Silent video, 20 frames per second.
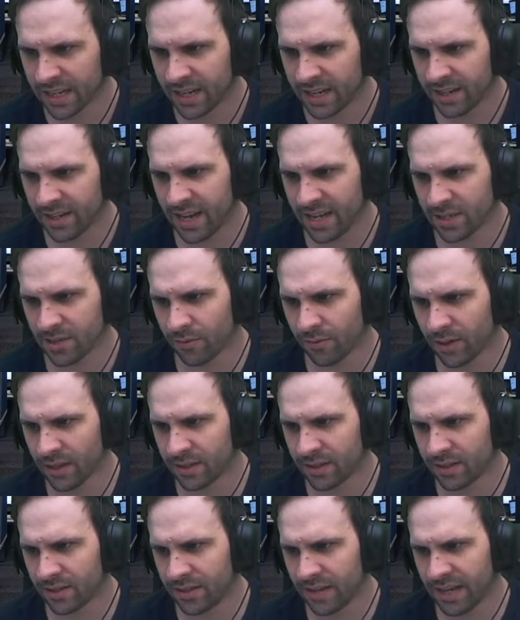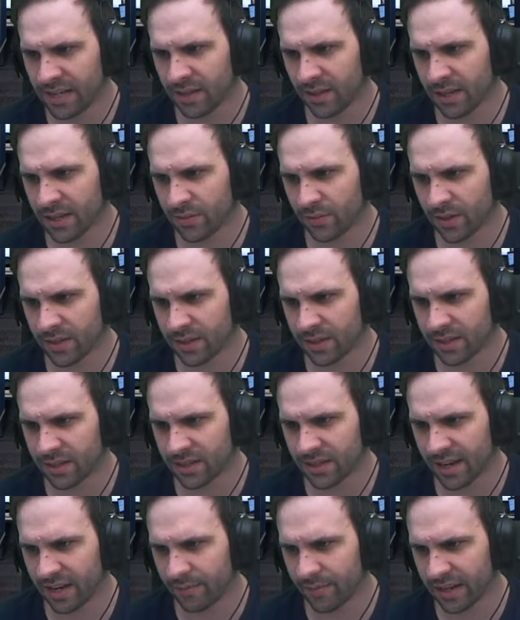NASA was SLS wasn't
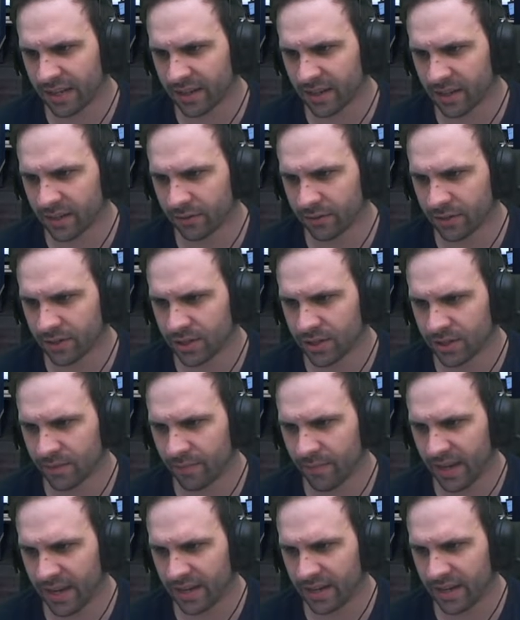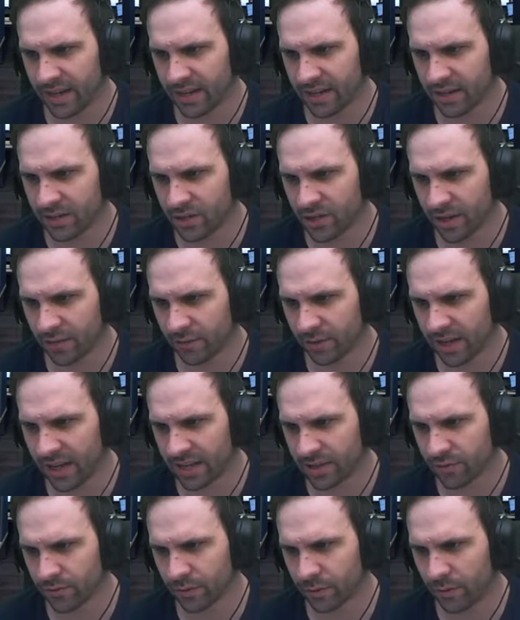designed by Congress, just mandated
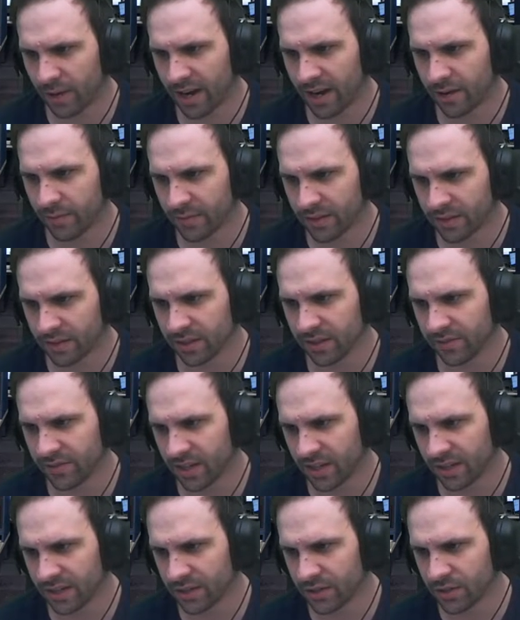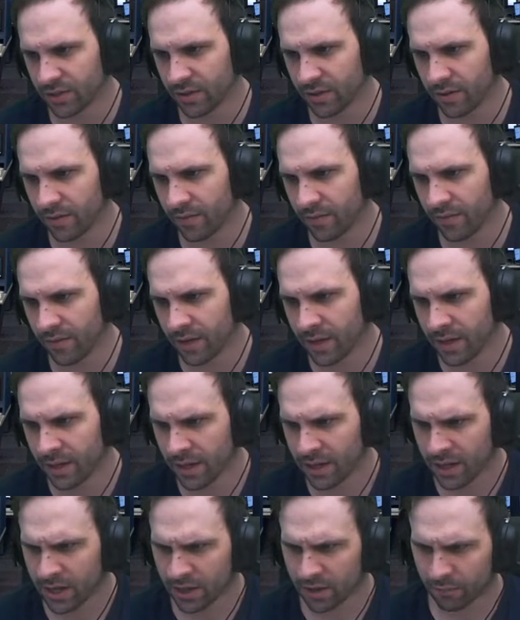generalized requirements, lift tonnage. The,
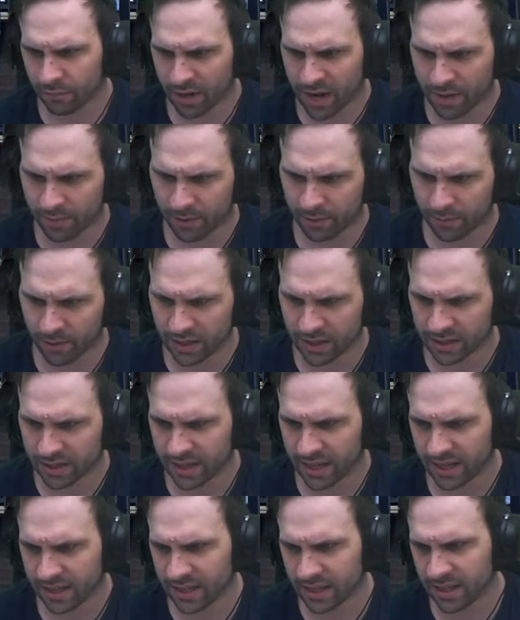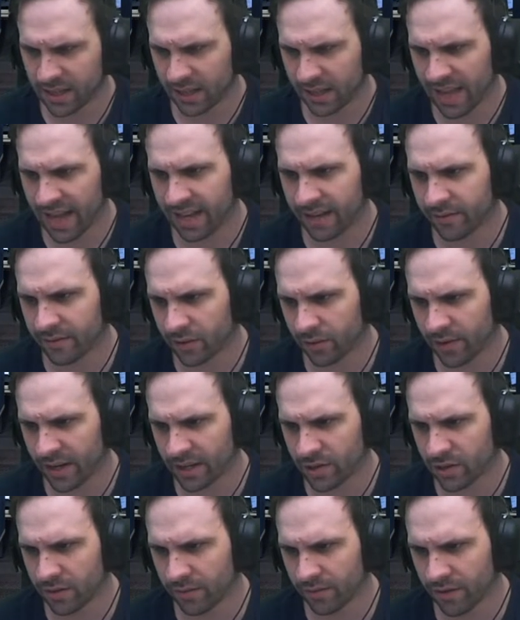the problem was that the lack of
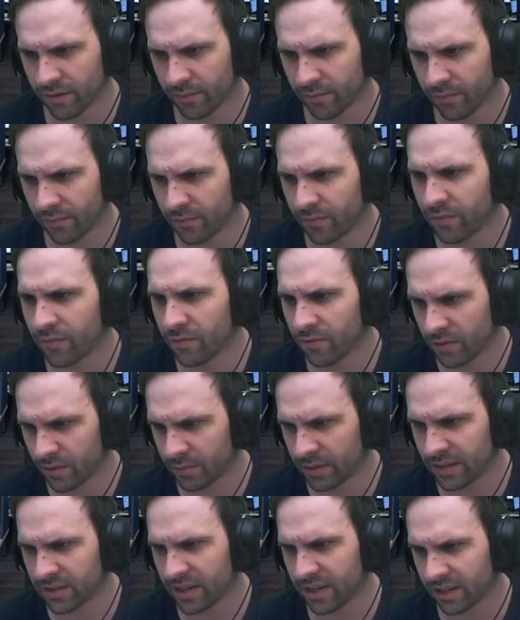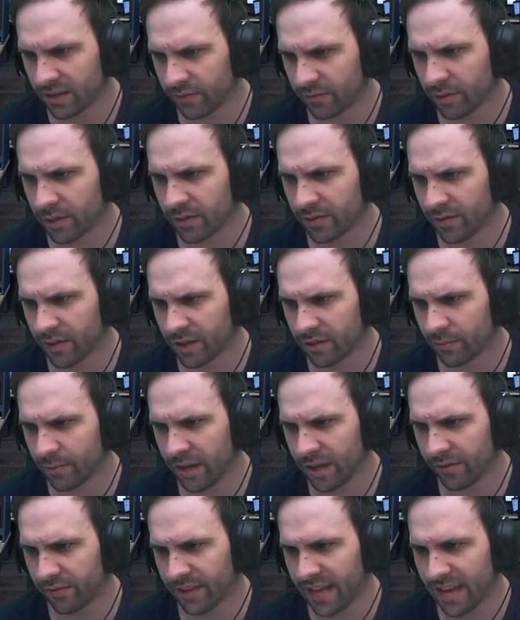direction from from the executive branch, followed by
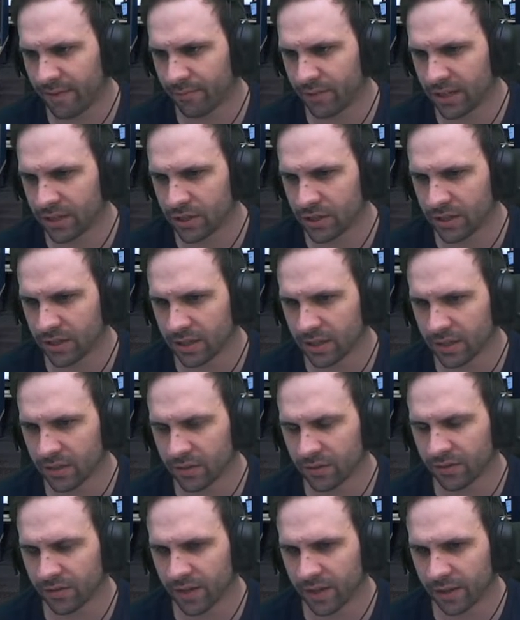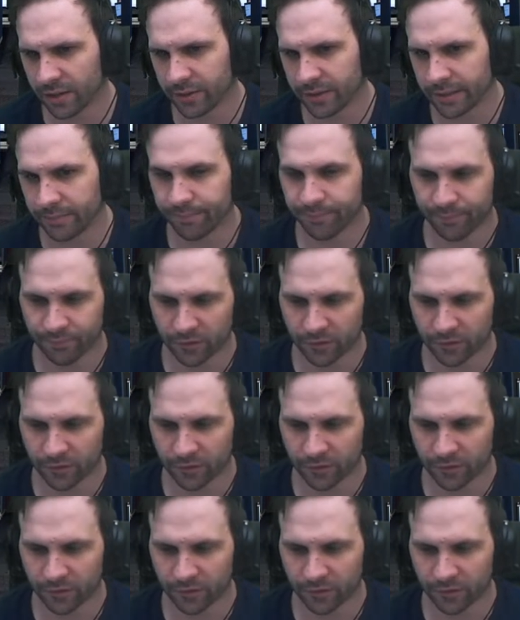a flat budget in the years following.